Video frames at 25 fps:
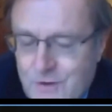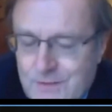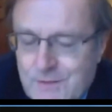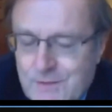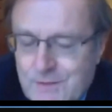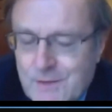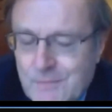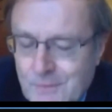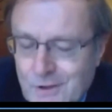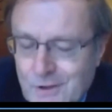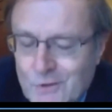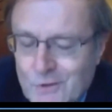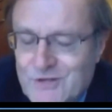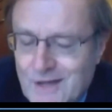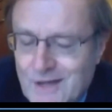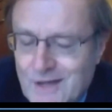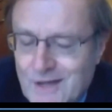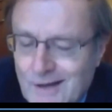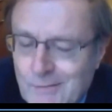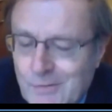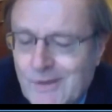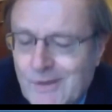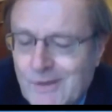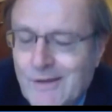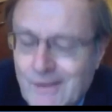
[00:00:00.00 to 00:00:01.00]
premium goes
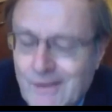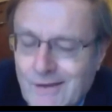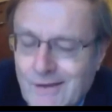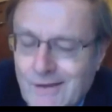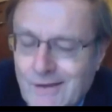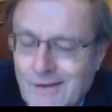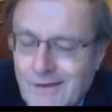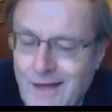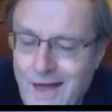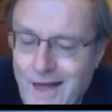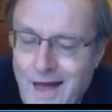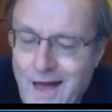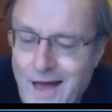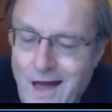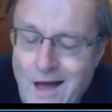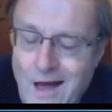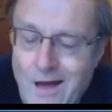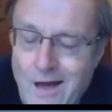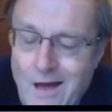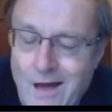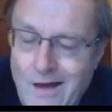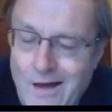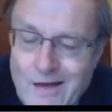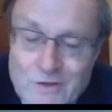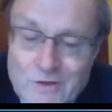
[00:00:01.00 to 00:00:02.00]
up,
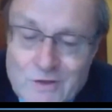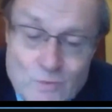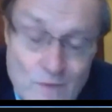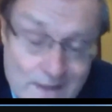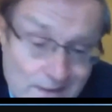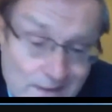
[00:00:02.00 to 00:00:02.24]
uh, as